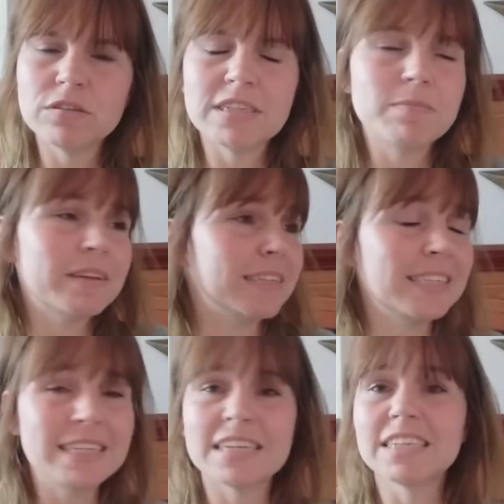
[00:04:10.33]
You need to be able to
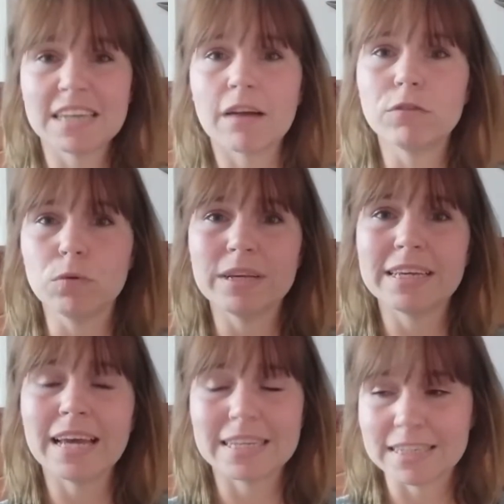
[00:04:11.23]
stick to that rule and
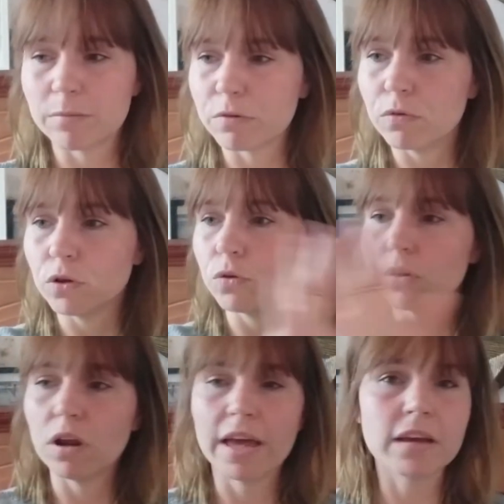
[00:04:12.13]
get it before you
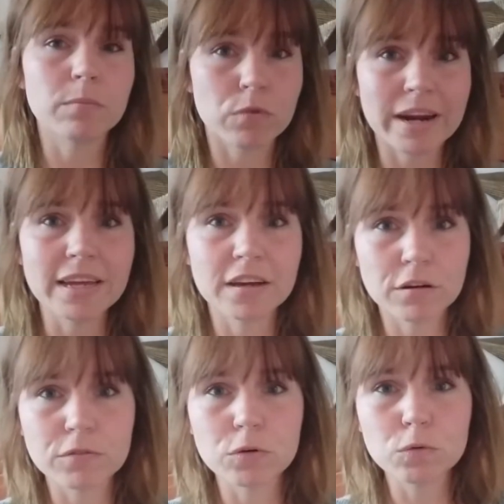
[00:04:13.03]
can break
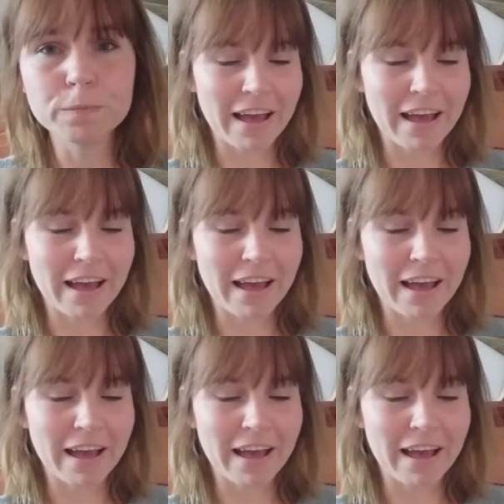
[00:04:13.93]
a rule.